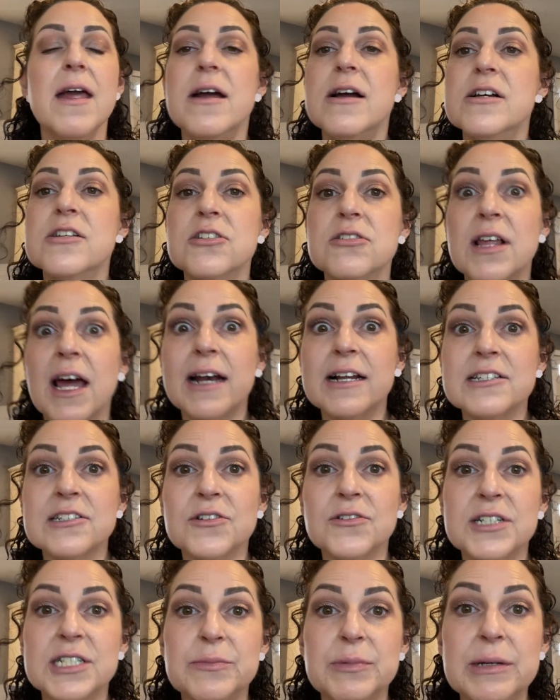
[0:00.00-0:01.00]
So that is
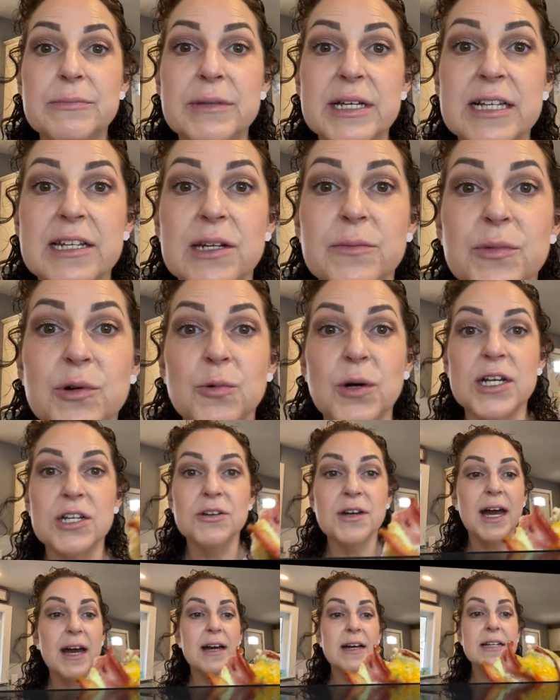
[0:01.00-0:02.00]
going to be meal number one,
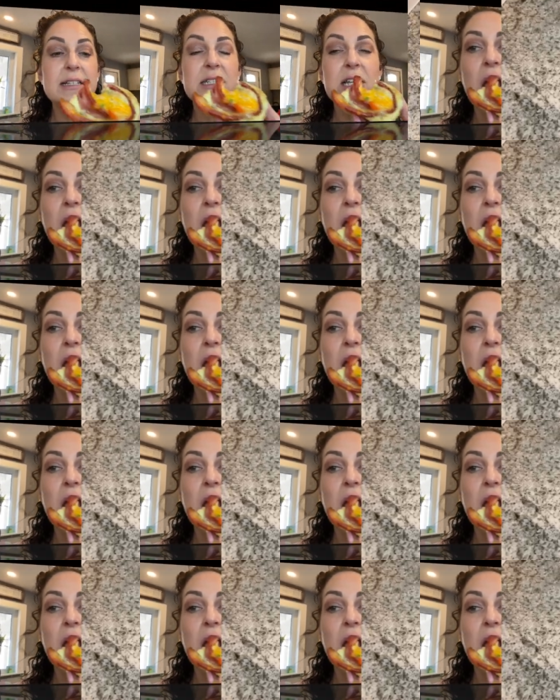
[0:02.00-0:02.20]
you guys.